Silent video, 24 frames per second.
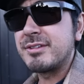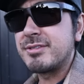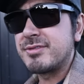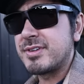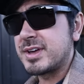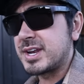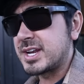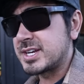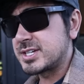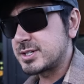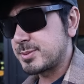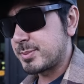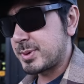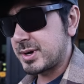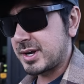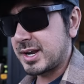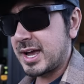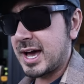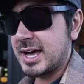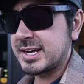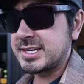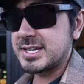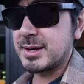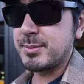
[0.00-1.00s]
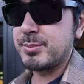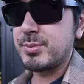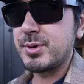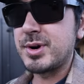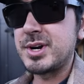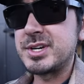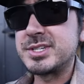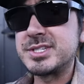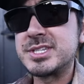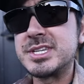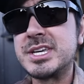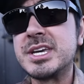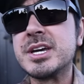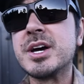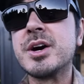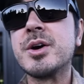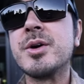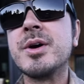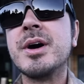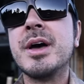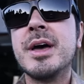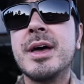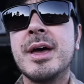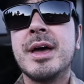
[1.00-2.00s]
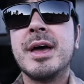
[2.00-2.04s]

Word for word: finished, but got temporary C O.